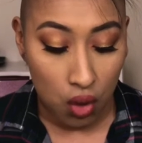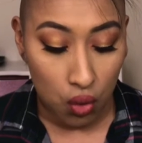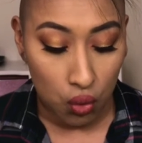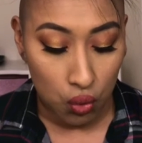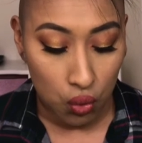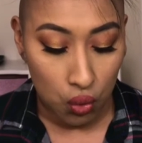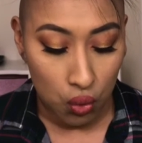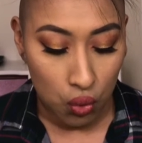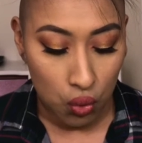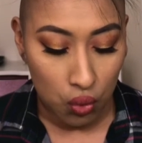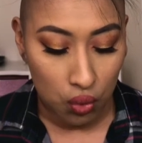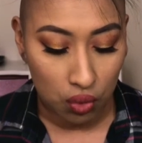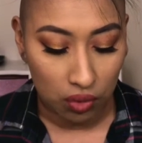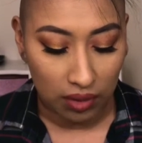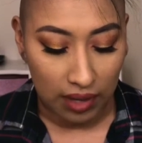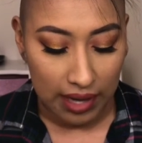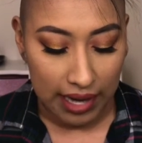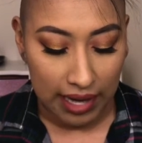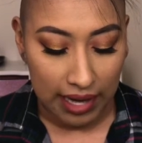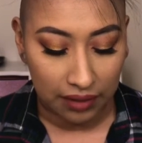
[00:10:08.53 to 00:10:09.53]

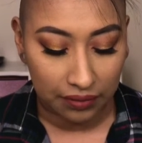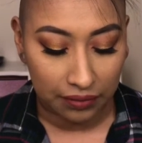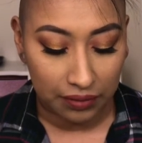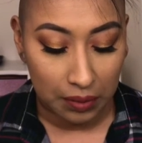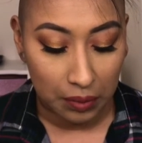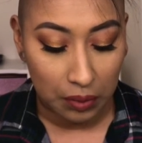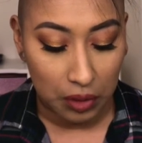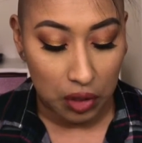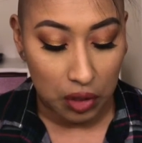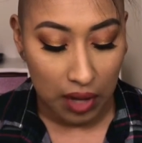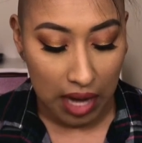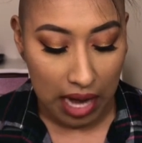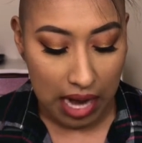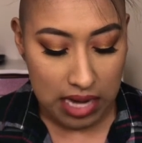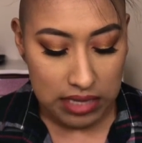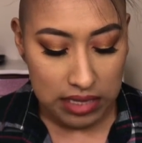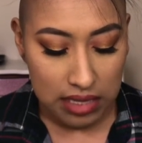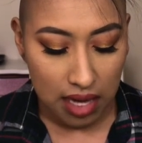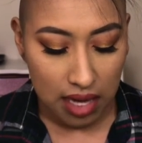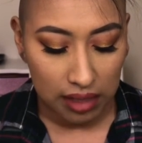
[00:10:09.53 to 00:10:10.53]
Ooh, and from
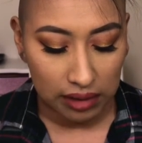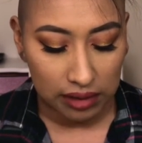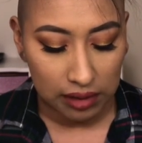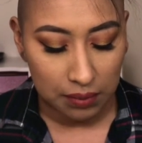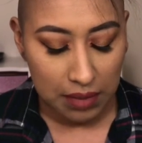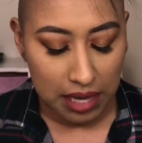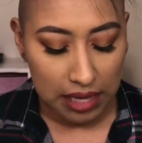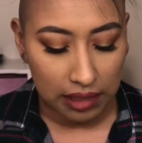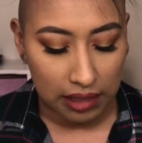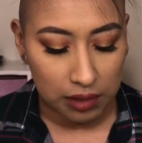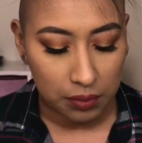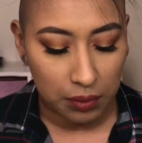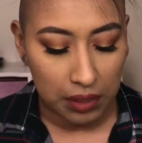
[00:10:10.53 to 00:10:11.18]
Grand Cosmetics,